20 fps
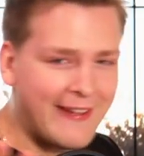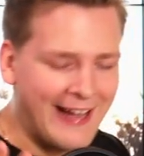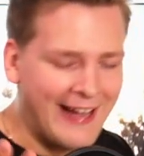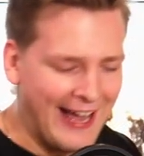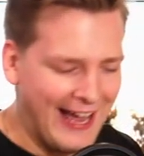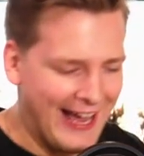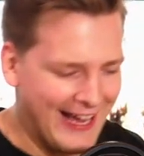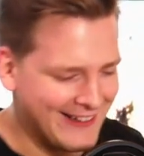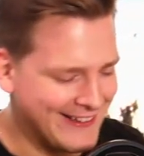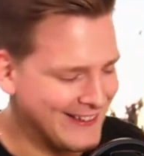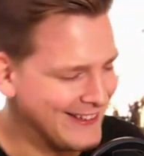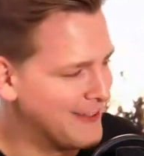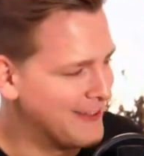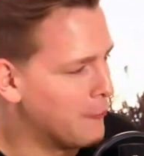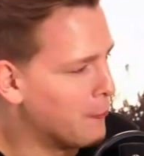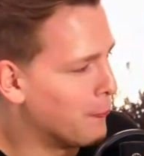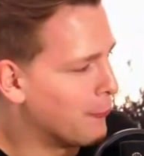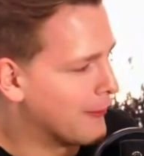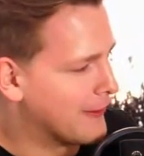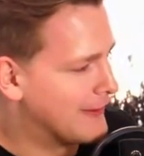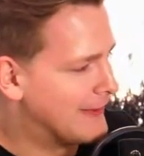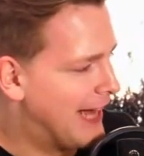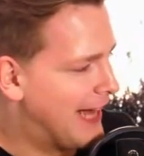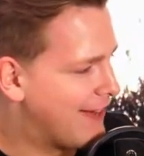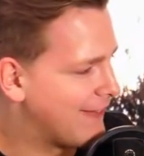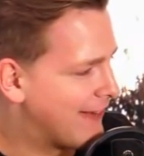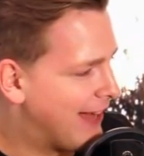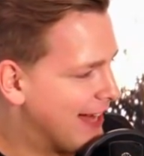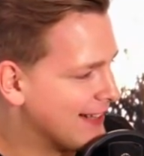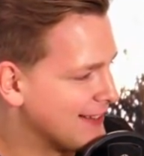And we're
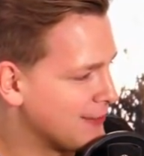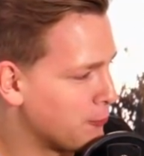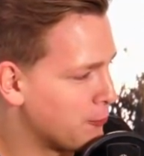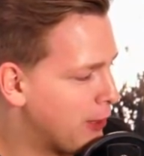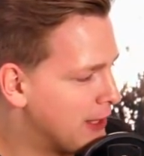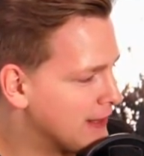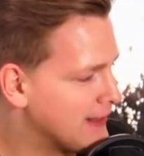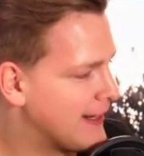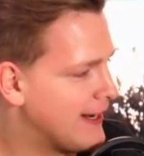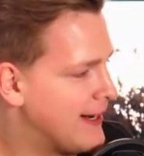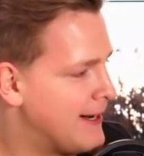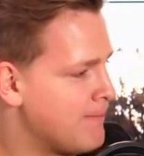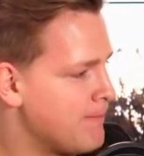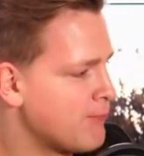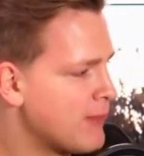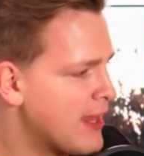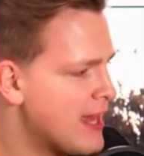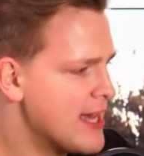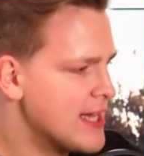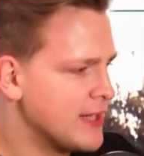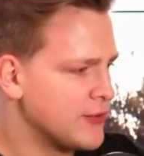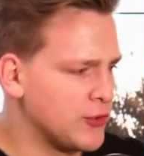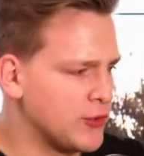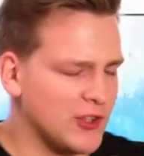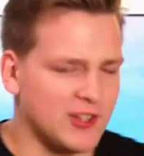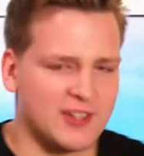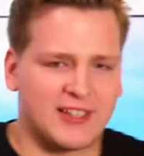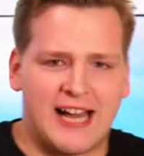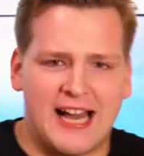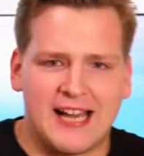live, guys. Welcome to
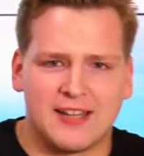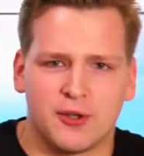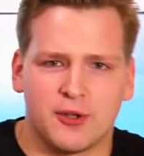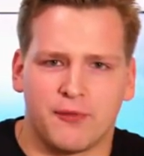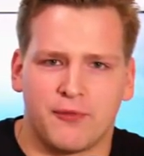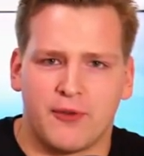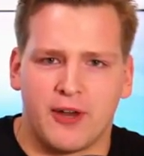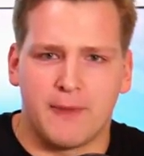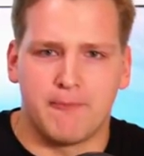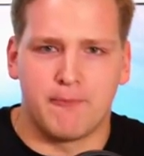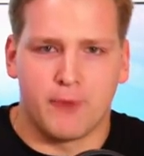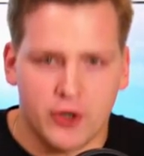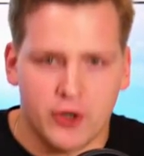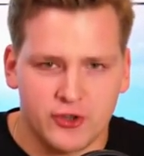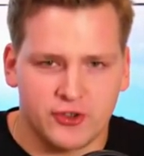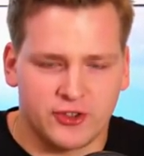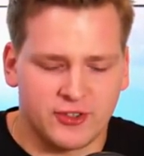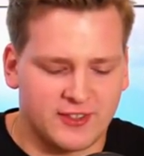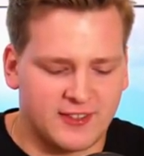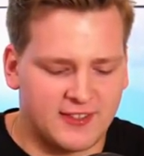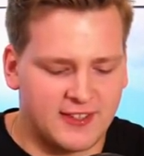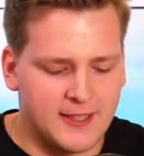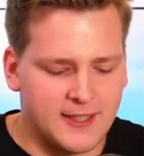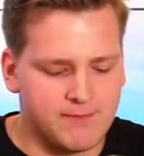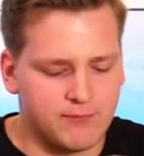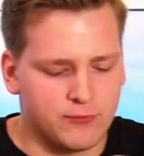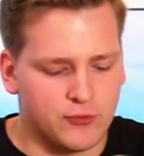this kind of emergency,